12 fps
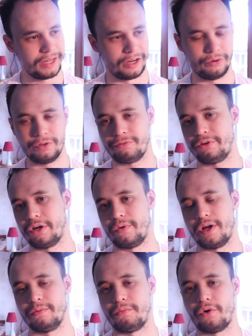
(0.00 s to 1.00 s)
How you feel
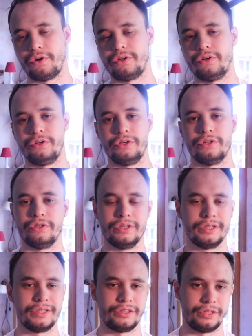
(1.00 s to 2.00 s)
around Guiu
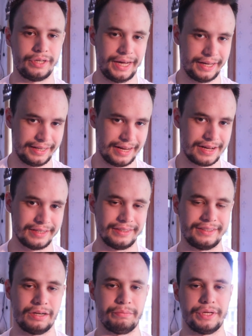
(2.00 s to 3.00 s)
and
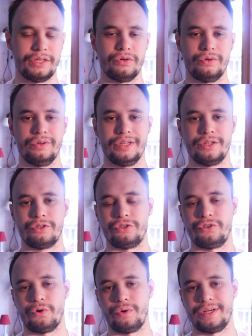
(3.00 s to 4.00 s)
Anselmino
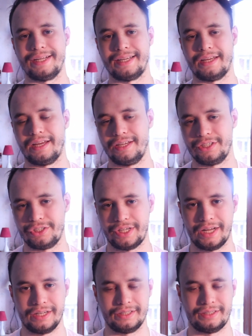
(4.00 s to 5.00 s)
joining
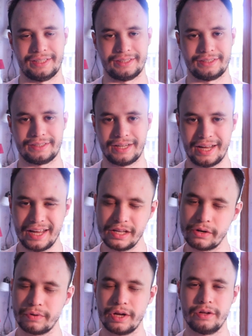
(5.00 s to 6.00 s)
Chelsea's, and
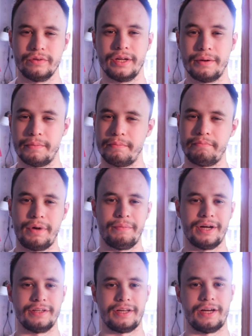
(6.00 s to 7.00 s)
around
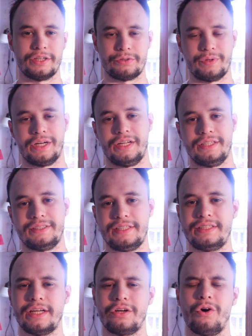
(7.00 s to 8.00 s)
Mamardashvili? Is
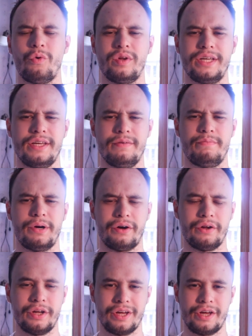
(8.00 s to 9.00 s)
this a
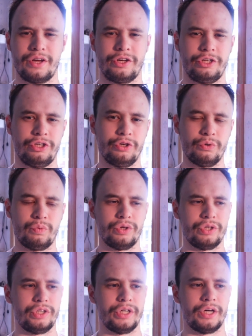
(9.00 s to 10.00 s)
goalkeeper you
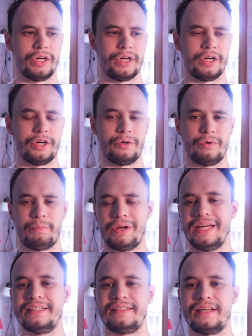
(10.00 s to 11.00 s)
would
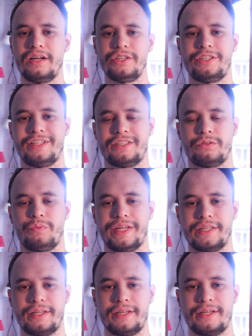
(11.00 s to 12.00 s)
replace Sanchez with?